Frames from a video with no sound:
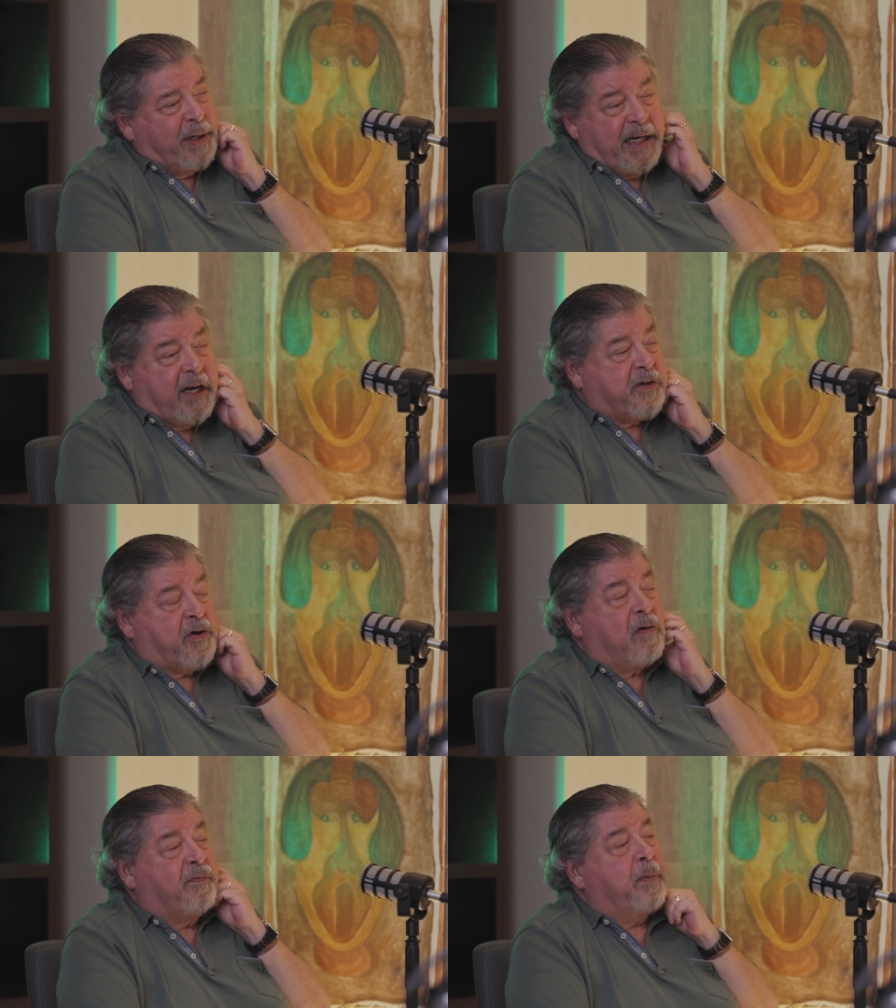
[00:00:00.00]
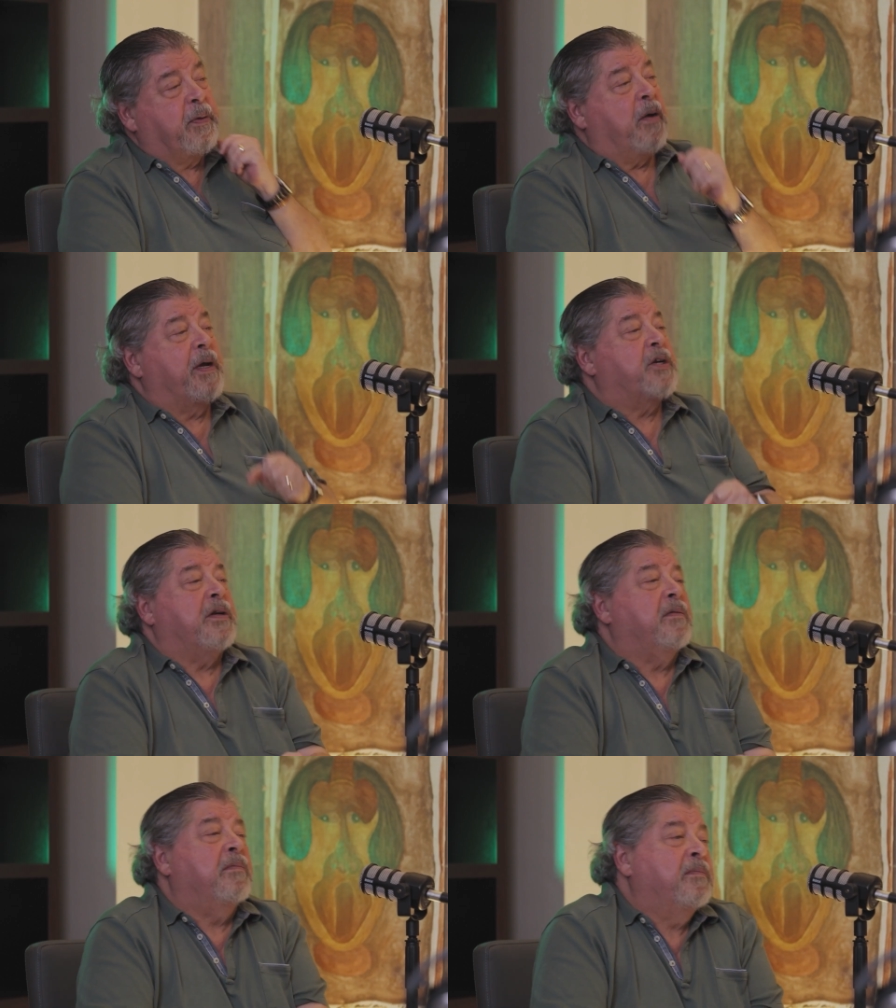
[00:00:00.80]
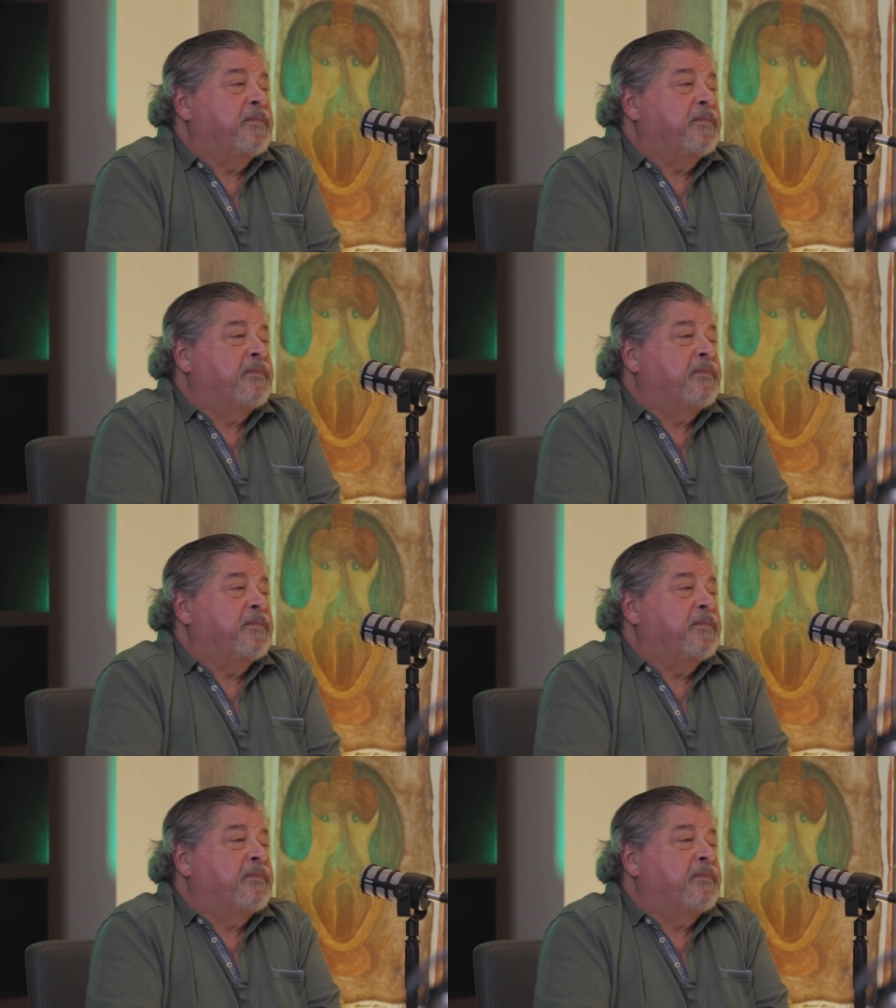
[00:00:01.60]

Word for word: We need a strong film commission.